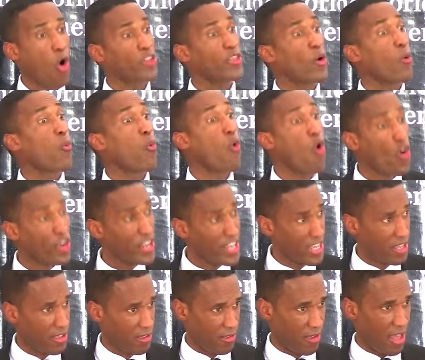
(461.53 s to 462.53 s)
Or the
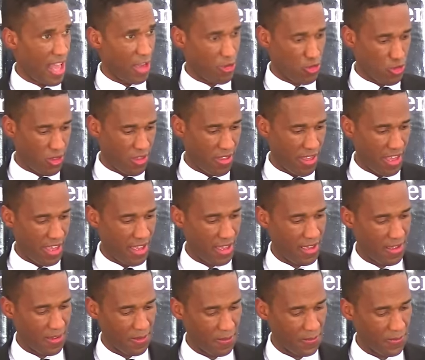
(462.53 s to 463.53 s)
warning, I should
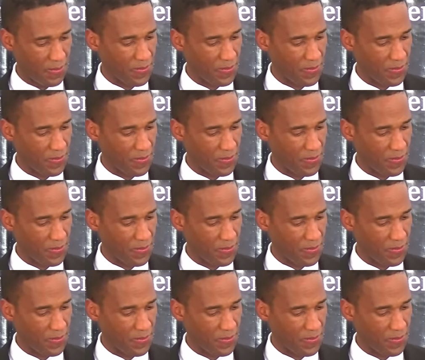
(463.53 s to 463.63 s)
say.